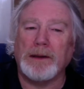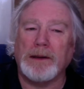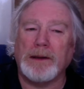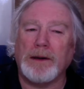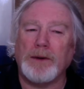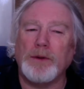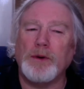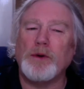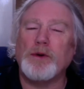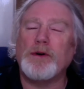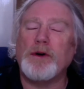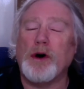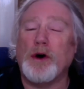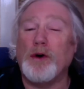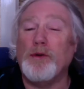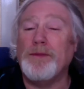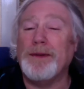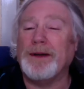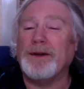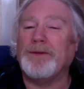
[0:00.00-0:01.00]
Although
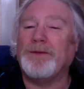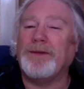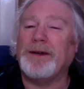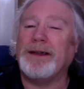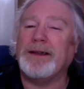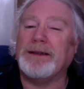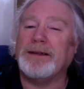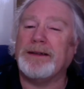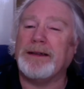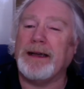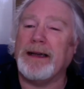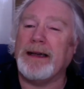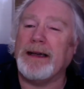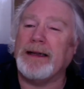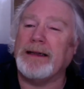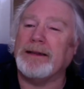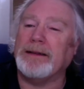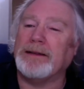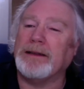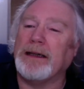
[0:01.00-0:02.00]
Colman's feast day
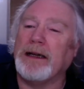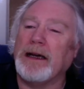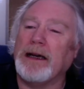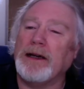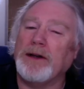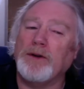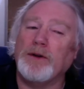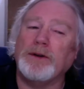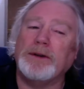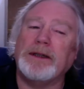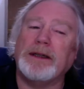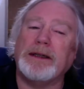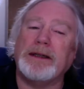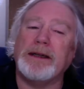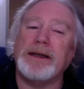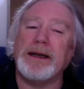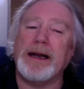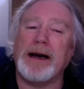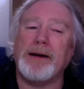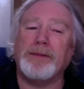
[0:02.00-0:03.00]
is noted
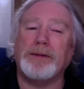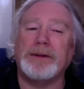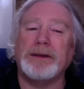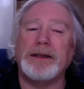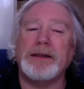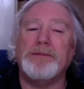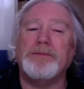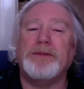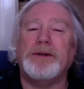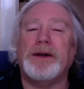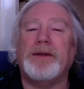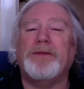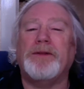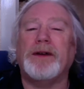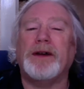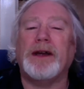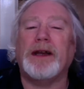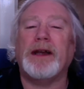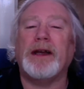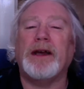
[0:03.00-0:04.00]
in Aberdeen
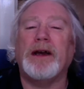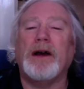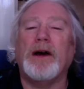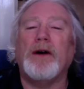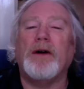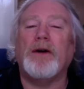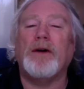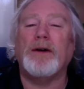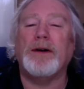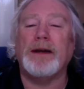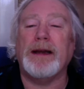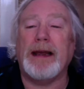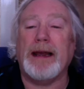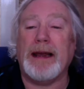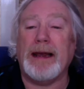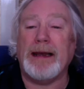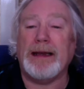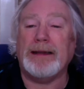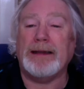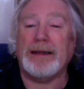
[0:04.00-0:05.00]
Breviary on the
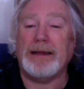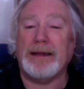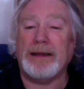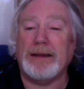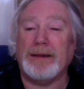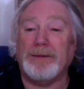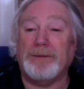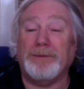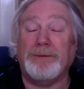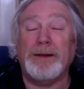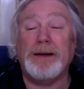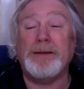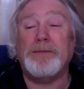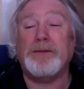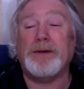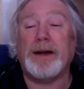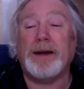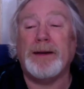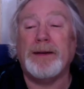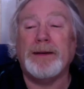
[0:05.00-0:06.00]
eighteenth of
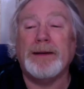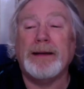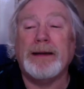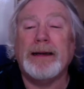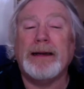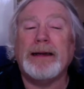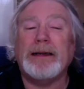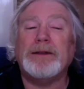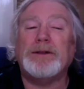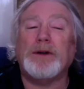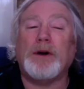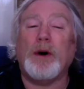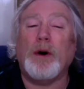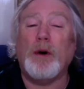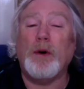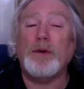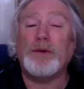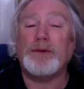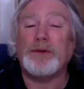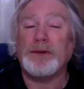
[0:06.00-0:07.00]
February, he is
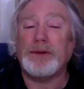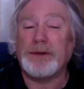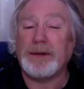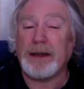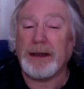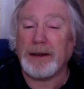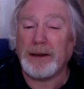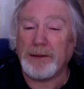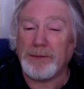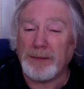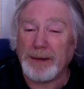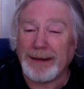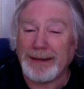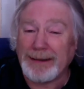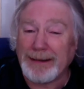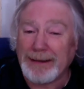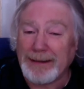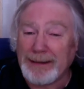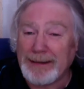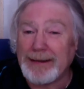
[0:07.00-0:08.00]
also
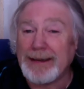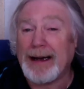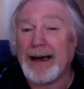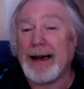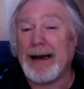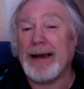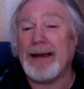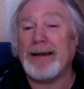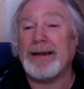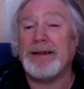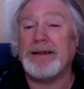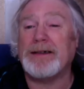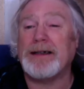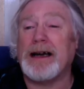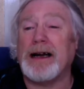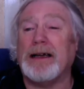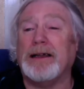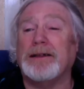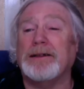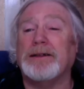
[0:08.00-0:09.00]
celebrated in the Irish
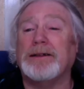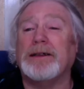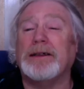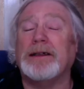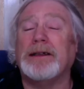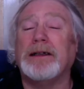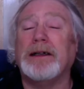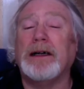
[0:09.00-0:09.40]
calendar